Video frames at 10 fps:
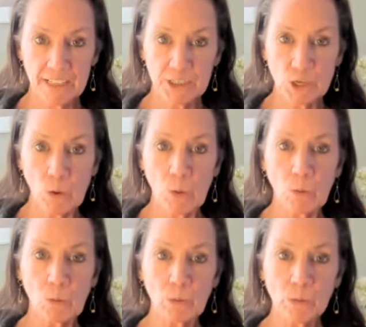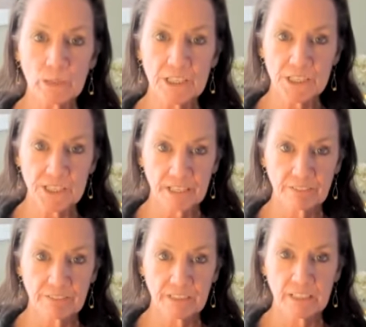this holistic
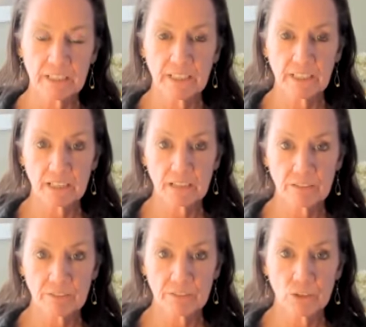feeling of